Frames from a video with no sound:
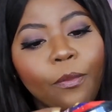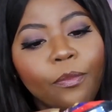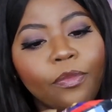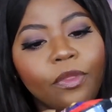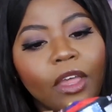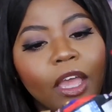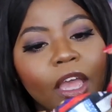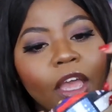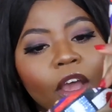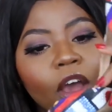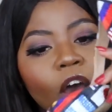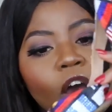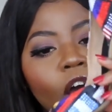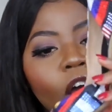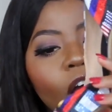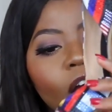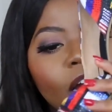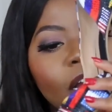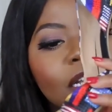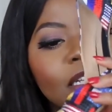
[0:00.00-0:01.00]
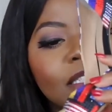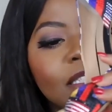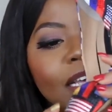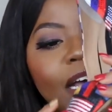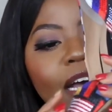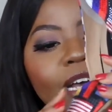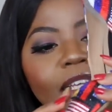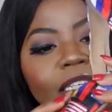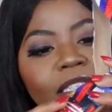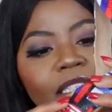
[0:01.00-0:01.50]
They are a
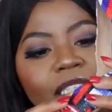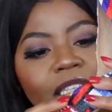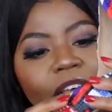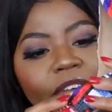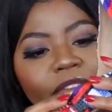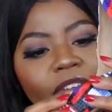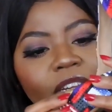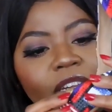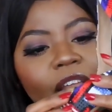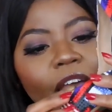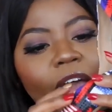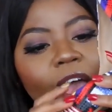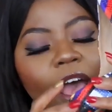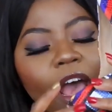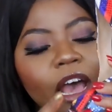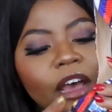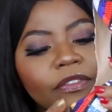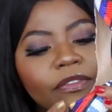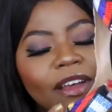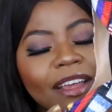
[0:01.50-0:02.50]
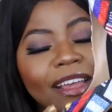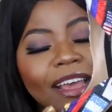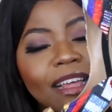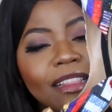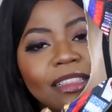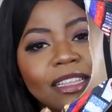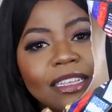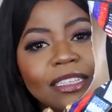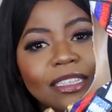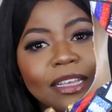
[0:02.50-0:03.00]
size 7.5. I
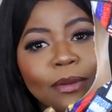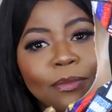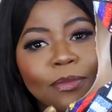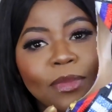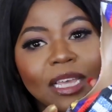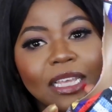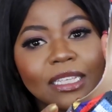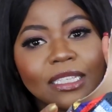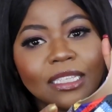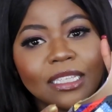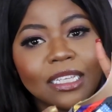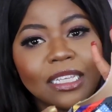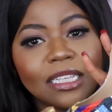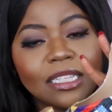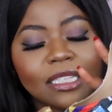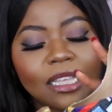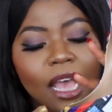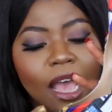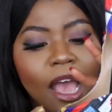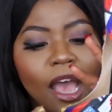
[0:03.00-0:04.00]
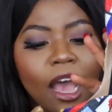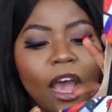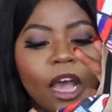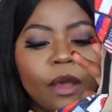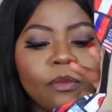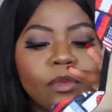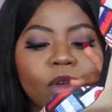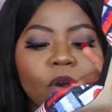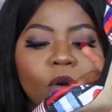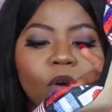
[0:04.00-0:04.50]
got these at Macy's.
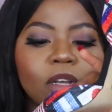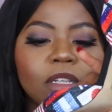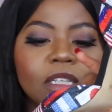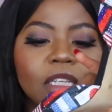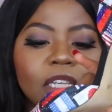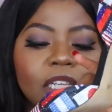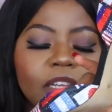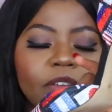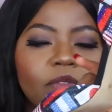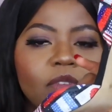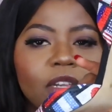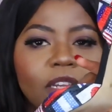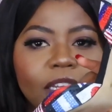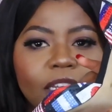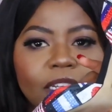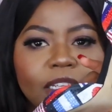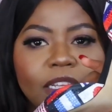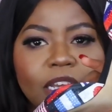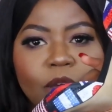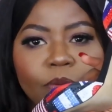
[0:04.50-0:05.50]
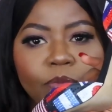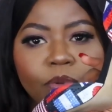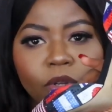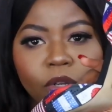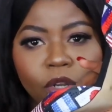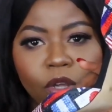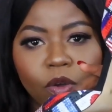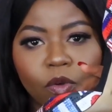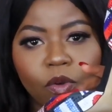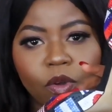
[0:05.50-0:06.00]
I'm going to leave the link down
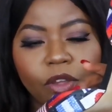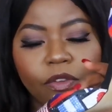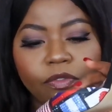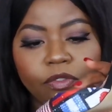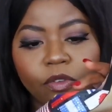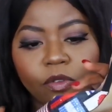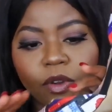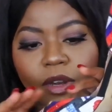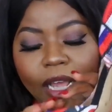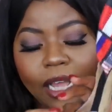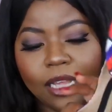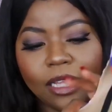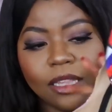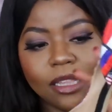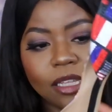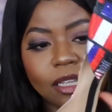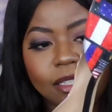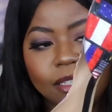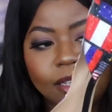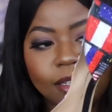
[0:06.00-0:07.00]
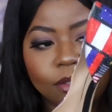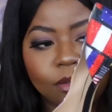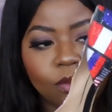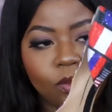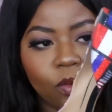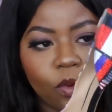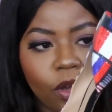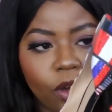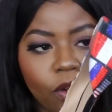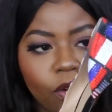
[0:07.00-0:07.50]
below if you like this as
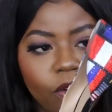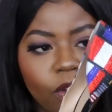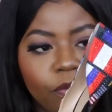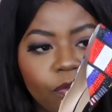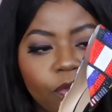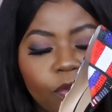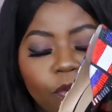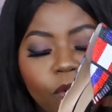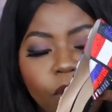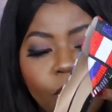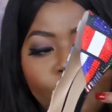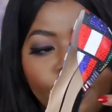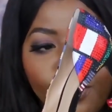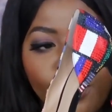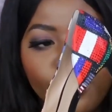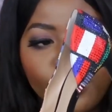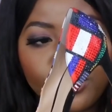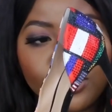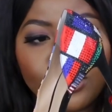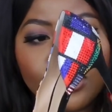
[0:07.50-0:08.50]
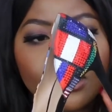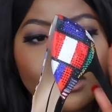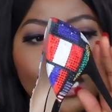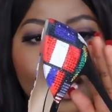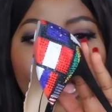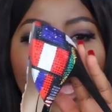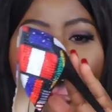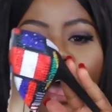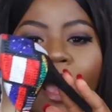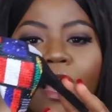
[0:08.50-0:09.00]
well, if you want to purchase.
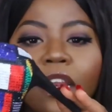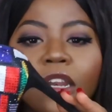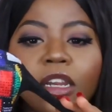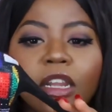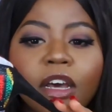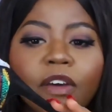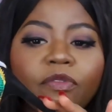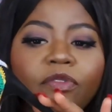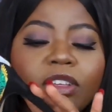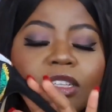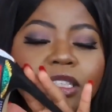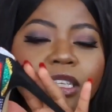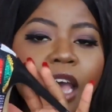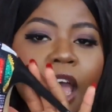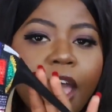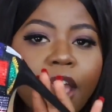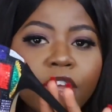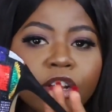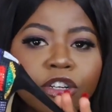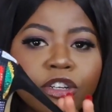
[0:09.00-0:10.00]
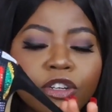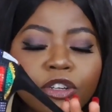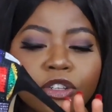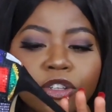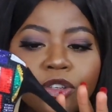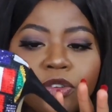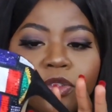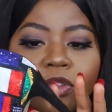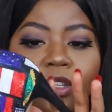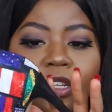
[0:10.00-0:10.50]
I love the texture
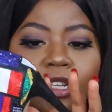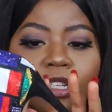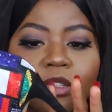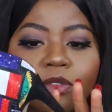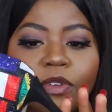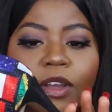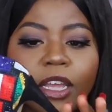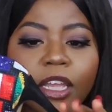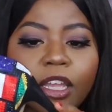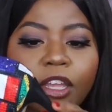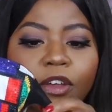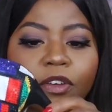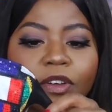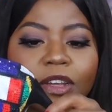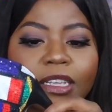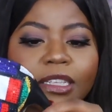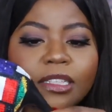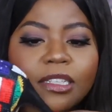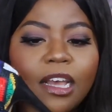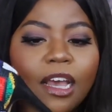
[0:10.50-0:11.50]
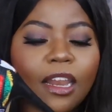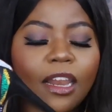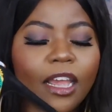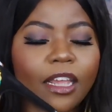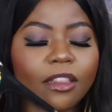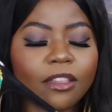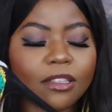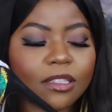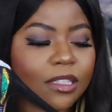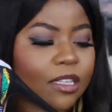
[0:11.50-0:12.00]
to this right here. It's not
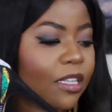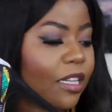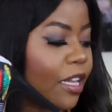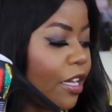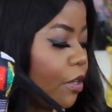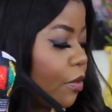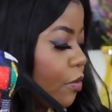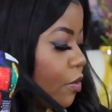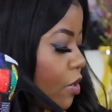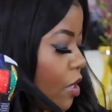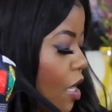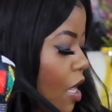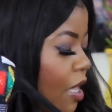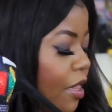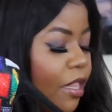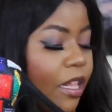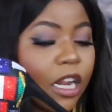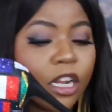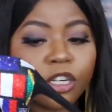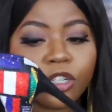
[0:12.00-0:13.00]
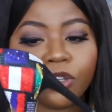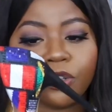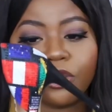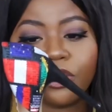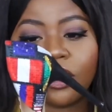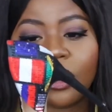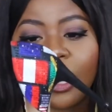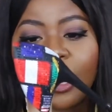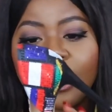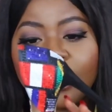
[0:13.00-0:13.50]
like the stilettos that I showed
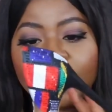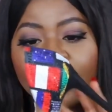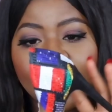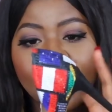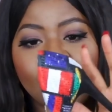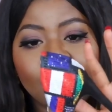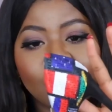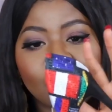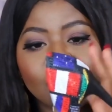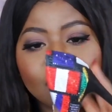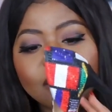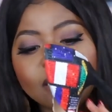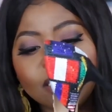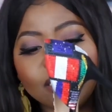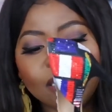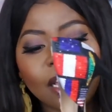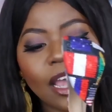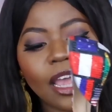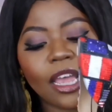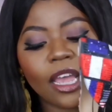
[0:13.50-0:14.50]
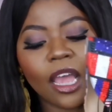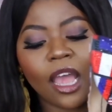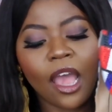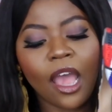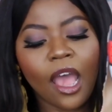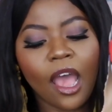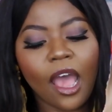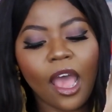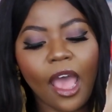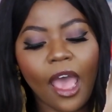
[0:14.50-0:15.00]
you guys. This is like,
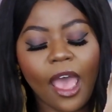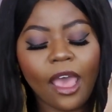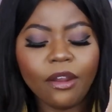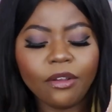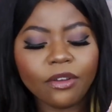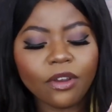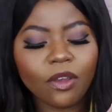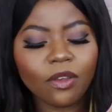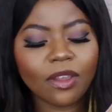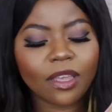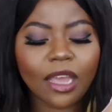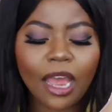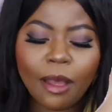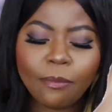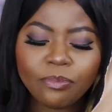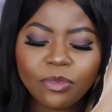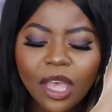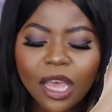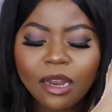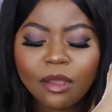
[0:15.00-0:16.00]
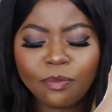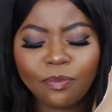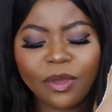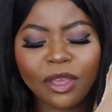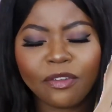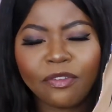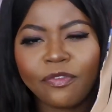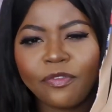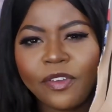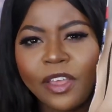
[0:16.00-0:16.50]
I don't know, like, I'm not a
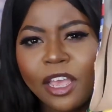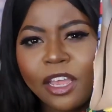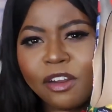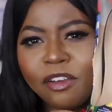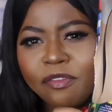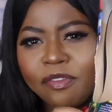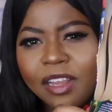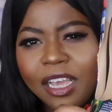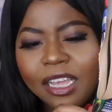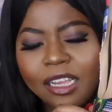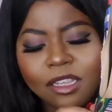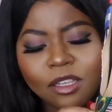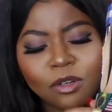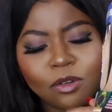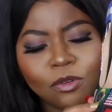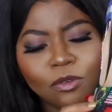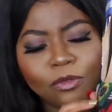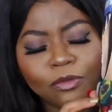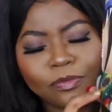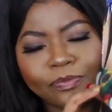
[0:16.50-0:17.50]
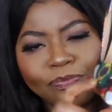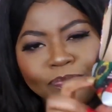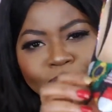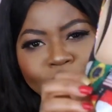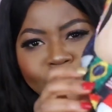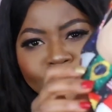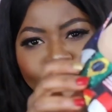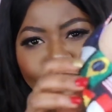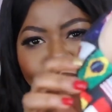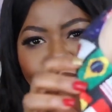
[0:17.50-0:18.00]
big fan of like little,
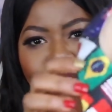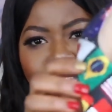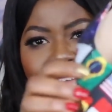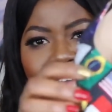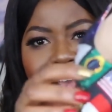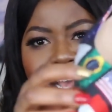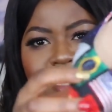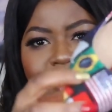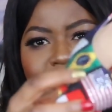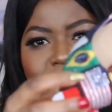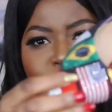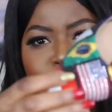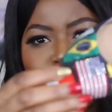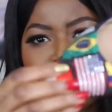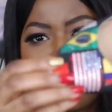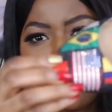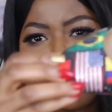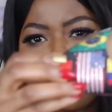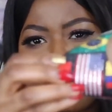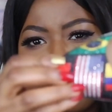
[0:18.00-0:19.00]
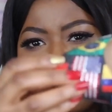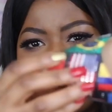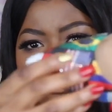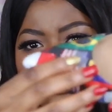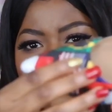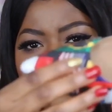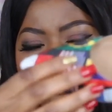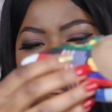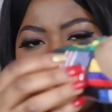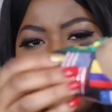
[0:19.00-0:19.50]
it has like pearls
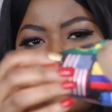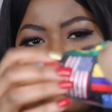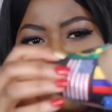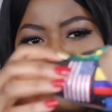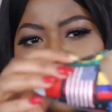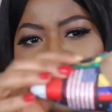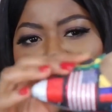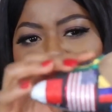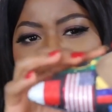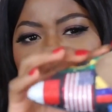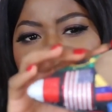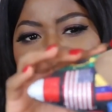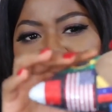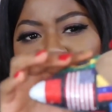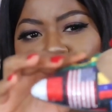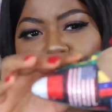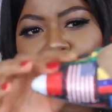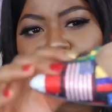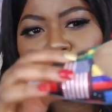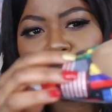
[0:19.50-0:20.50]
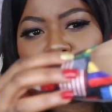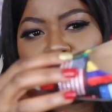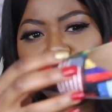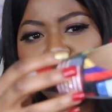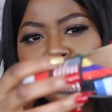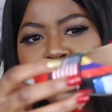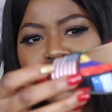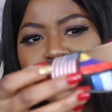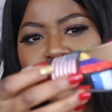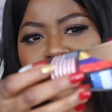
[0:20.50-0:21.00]
or some, I don't know what you call
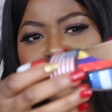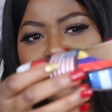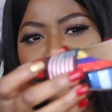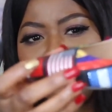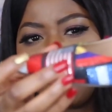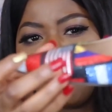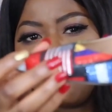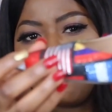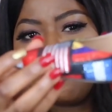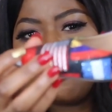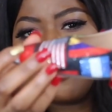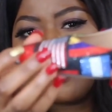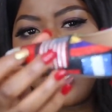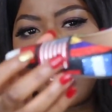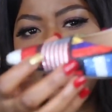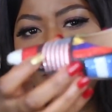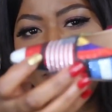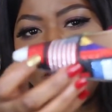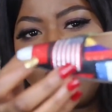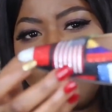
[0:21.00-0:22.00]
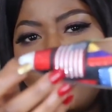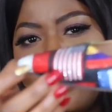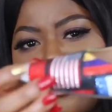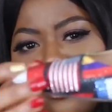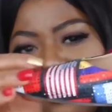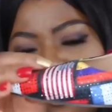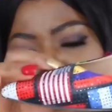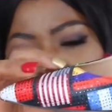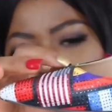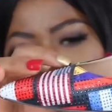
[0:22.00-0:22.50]
them, the little diamonds
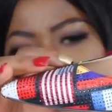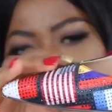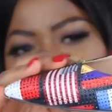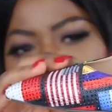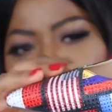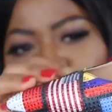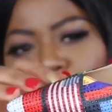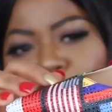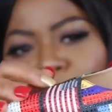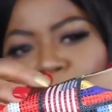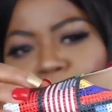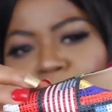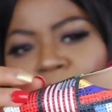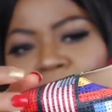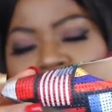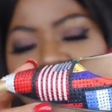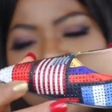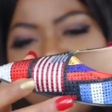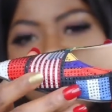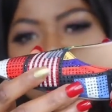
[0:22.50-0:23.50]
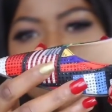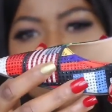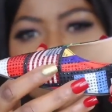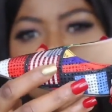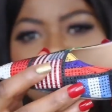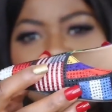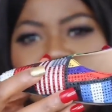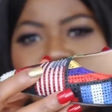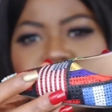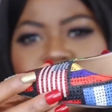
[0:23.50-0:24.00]
on my shoes.
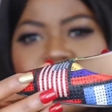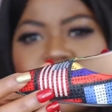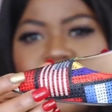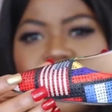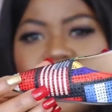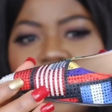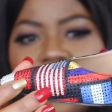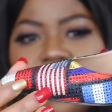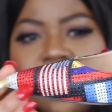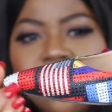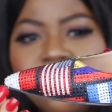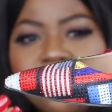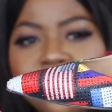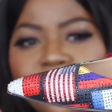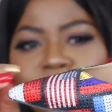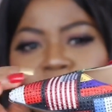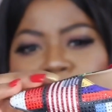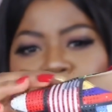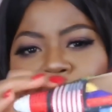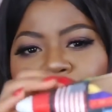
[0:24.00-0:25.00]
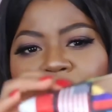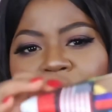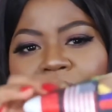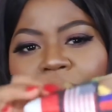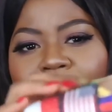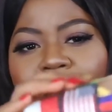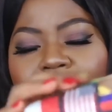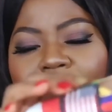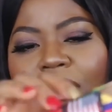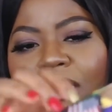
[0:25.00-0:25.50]
Sometimes, I don't know, for
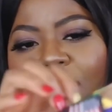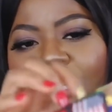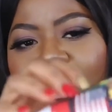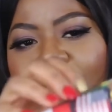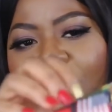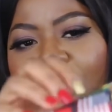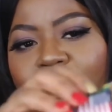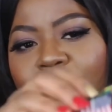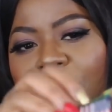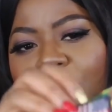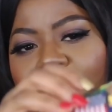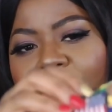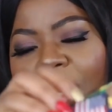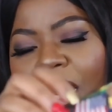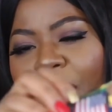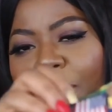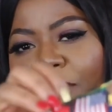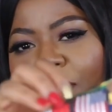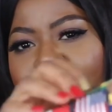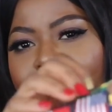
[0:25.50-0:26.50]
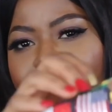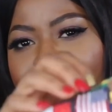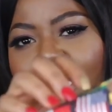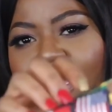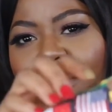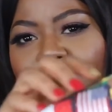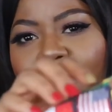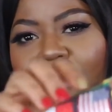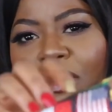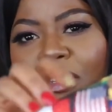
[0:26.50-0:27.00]
me, these little diamonds, they
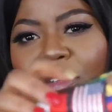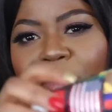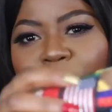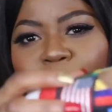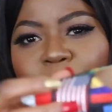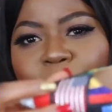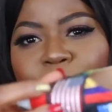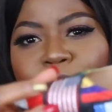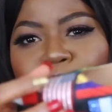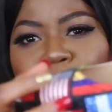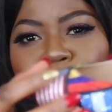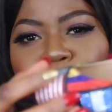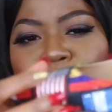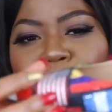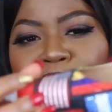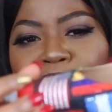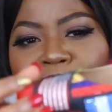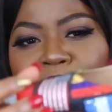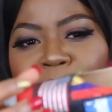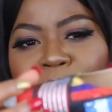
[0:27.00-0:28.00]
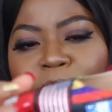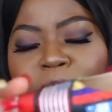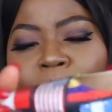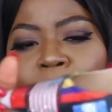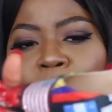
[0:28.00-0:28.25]
look a little bit too cheap.